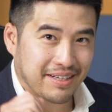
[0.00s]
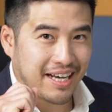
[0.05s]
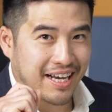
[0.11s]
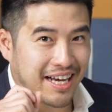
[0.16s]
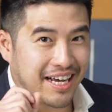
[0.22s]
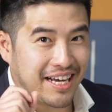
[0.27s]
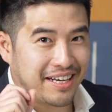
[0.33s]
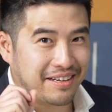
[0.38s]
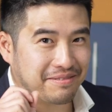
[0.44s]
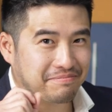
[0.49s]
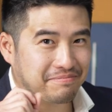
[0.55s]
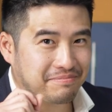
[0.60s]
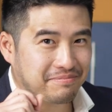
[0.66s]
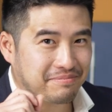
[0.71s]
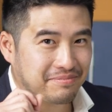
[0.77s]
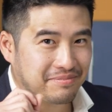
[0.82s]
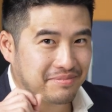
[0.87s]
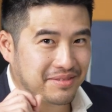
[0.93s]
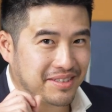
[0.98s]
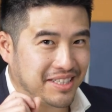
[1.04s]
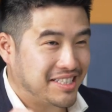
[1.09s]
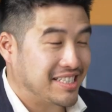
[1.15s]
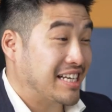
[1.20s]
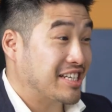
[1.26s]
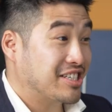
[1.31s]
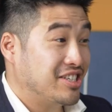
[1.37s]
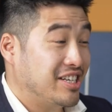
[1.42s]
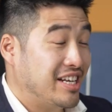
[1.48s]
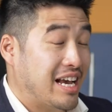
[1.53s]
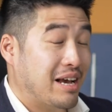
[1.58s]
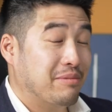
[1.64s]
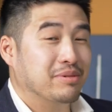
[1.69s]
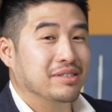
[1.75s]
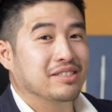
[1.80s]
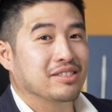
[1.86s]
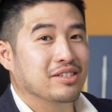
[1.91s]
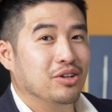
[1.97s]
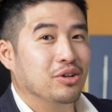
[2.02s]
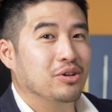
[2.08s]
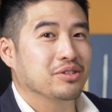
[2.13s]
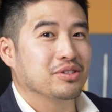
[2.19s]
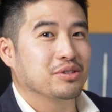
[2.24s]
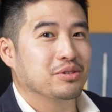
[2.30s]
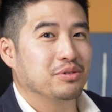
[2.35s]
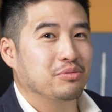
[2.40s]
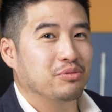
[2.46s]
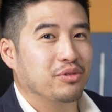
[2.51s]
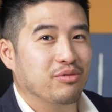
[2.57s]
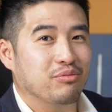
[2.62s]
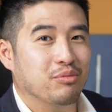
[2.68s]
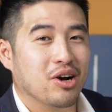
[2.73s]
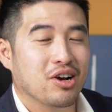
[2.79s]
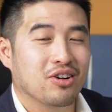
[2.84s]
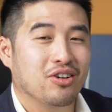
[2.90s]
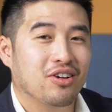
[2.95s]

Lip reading: Aha! This actually happens a lot with my